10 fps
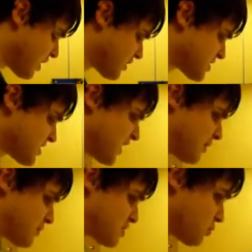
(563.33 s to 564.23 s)
are the
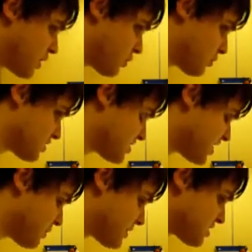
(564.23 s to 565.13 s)
same as well,
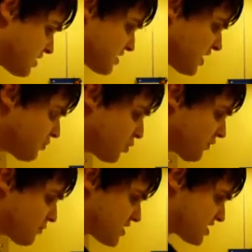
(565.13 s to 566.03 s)
same
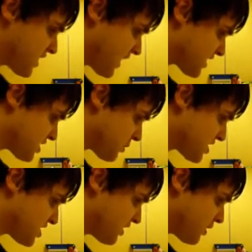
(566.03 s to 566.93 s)
ribbons as the
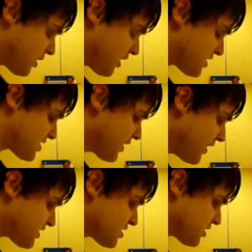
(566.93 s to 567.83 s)
Casio SA-9, and
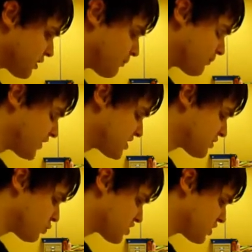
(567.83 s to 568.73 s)
selecting them
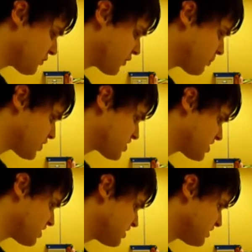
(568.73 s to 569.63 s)
is also very much
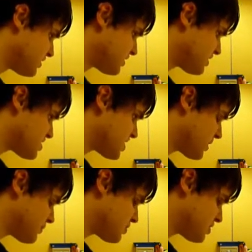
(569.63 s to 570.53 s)
the
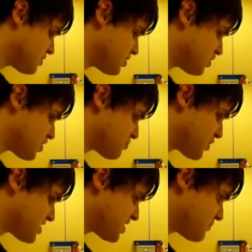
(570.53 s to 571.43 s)
same. So you just press this